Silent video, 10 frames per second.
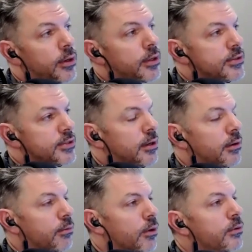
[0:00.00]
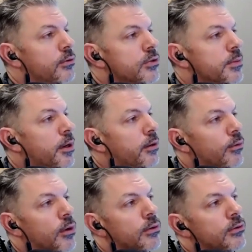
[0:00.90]
all you can see are rows
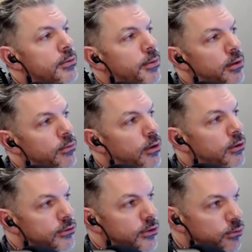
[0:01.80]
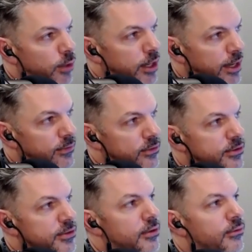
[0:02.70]
upon rows upon rows of those white
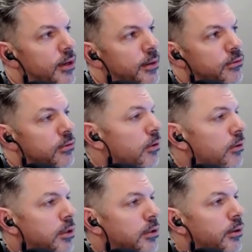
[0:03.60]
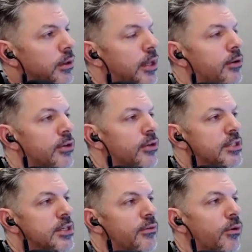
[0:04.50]
canvases in their frames with golden glowing letters on
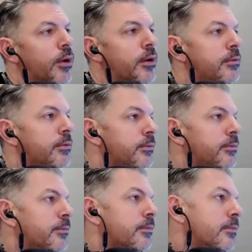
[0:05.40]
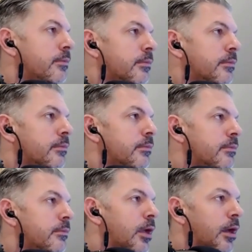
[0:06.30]
each and every one.
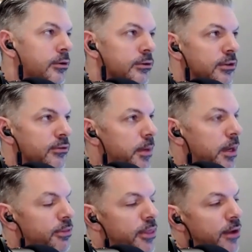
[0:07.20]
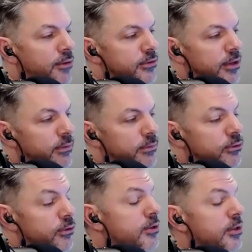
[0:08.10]
Hundreds of them, man, thousands of them,
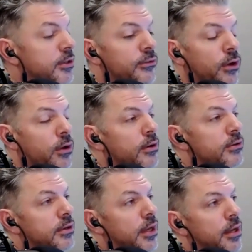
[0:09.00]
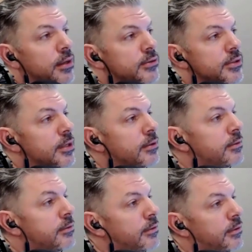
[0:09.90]
stretching as far as the eye can see.
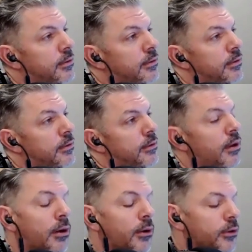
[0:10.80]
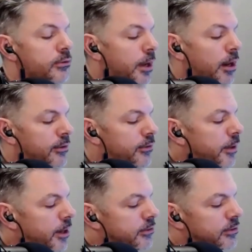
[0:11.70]
All these powerful
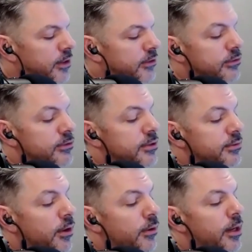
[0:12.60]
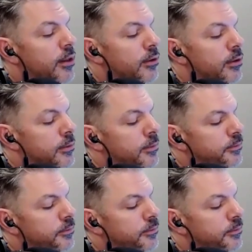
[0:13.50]
positive lessons you've already learned.